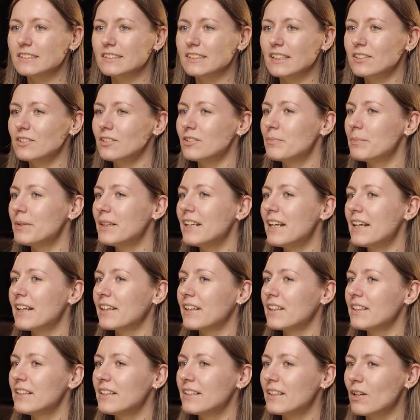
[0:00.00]
That would be like
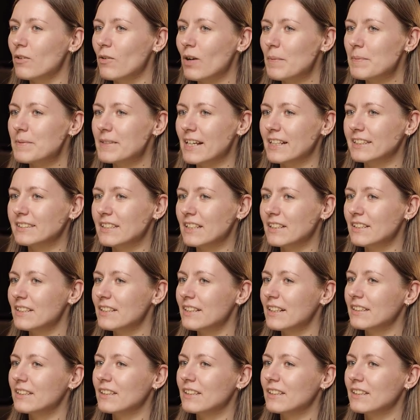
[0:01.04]
reading a website starting